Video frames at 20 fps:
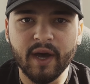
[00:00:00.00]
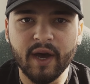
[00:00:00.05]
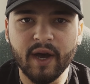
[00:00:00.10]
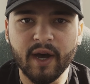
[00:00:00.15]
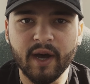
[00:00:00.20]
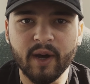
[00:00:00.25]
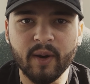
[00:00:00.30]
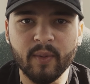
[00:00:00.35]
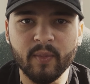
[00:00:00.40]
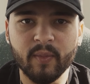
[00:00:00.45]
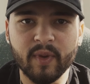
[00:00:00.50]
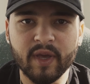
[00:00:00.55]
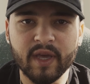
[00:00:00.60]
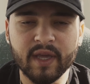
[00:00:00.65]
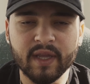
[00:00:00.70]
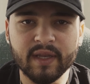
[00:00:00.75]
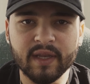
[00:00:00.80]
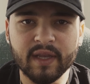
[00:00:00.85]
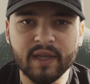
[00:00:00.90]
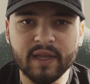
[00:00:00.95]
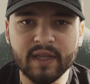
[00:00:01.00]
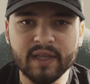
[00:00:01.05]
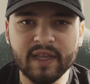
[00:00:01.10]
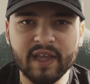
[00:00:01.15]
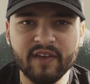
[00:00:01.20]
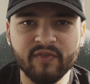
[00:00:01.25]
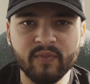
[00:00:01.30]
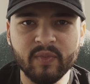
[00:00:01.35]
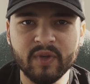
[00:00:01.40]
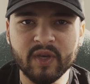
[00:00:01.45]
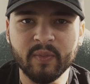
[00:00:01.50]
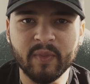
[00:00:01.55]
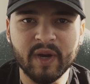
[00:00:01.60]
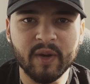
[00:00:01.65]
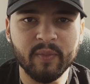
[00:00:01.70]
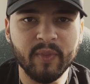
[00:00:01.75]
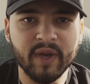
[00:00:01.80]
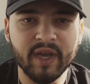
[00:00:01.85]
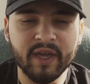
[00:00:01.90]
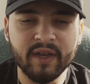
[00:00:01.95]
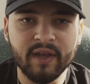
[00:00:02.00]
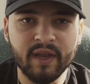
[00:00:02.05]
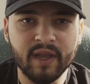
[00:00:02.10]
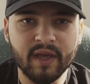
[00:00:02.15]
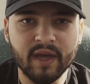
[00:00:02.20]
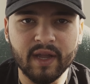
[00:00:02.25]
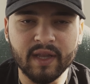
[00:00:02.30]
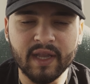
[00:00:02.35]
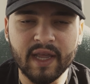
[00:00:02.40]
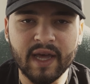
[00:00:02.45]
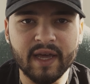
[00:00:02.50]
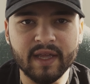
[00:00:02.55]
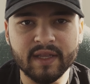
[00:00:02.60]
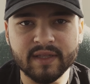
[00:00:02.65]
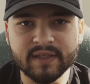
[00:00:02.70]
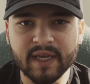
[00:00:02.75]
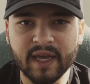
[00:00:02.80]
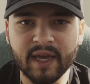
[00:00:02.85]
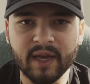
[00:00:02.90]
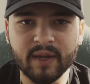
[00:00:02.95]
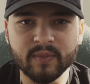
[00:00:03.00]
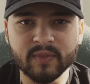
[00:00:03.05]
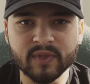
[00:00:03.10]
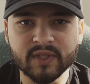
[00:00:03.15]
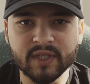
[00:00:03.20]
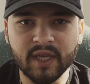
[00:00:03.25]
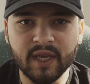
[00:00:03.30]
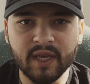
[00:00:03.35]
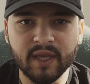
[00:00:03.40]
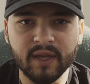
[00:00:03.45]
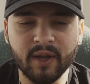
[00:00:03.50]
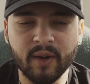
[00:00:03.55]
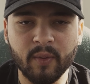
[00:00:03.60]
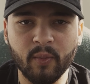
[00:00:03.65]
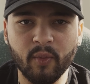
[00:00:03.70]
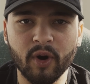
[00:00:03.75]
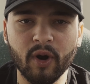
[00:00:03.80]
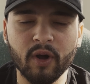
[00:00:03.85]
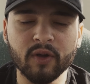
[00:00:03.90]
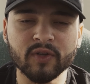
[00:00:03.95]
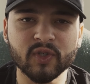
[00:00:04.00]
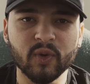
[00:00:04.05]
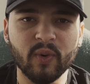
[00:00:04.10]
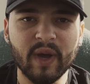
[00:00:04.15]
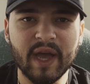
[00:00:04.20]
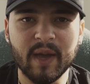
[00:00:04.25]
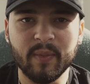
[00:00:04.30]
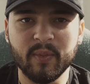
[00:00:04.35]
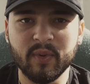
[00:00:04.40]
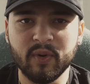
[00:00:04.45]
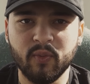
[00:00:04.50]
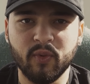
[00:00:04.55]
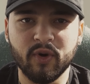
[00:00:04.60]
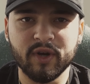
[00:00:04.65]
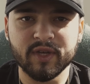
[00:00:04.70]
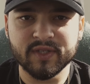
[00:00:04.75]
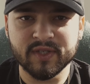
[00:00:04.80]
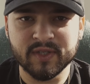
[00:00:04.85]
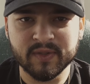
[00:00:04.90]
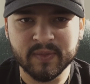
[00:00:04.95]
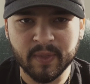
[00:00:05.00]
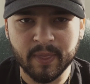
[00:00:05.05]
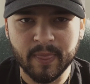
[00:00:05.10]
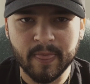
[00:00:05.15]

and left me in my bed a lot at times. And what also happened was